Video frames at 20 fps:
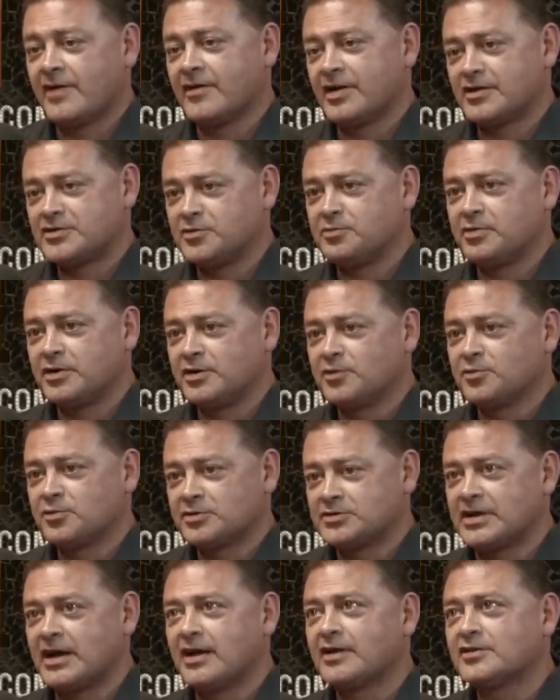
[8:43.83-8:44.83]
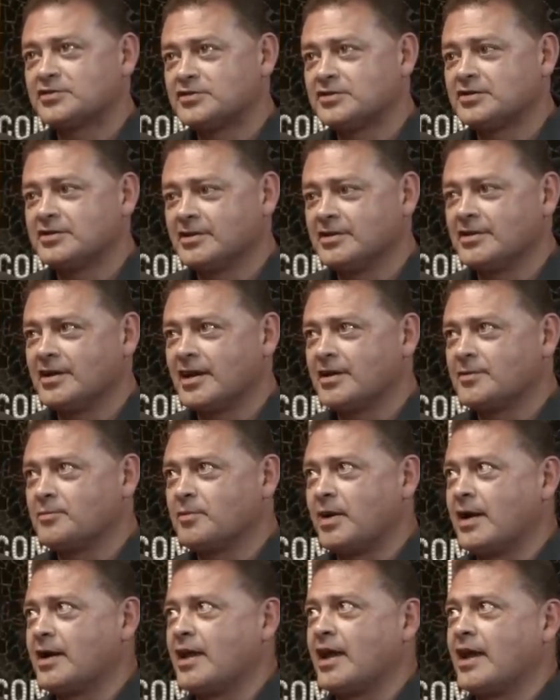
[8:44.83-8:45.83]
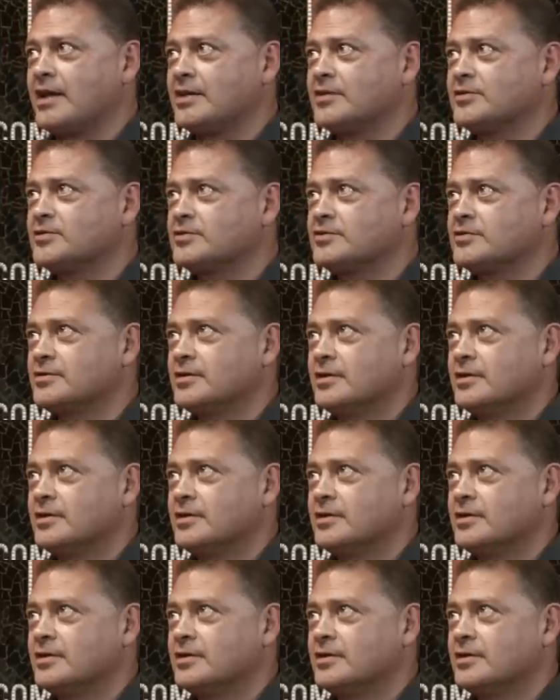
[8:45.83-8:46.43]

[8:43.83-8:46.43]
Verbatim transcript: actually been to his house, and he might have had his,